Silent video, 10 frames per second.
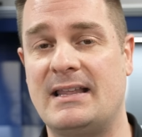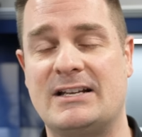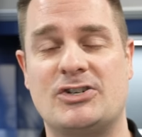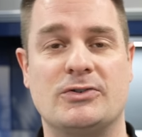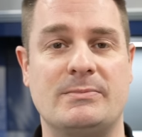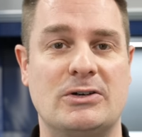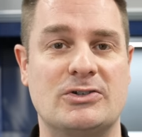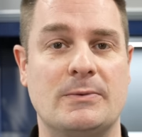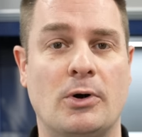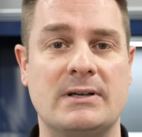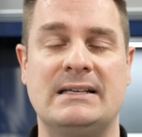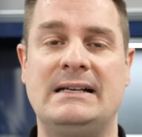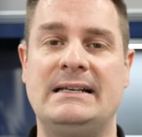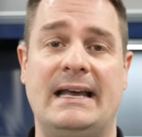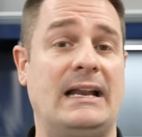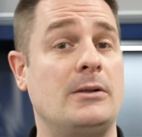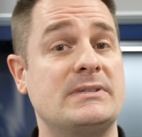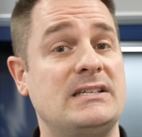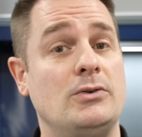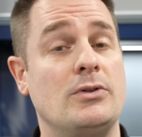That shows me your support, and it
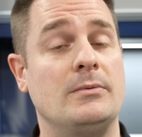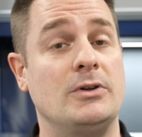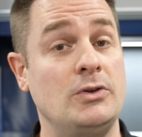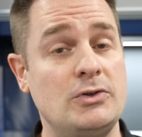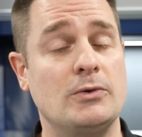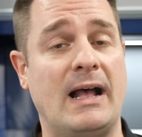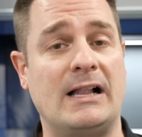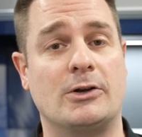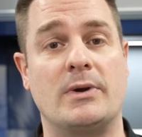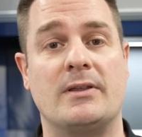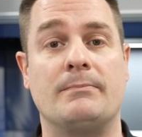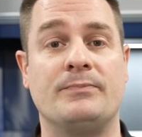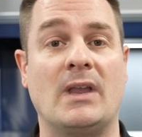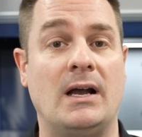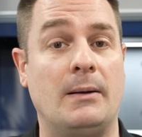helps the YouTube algorithm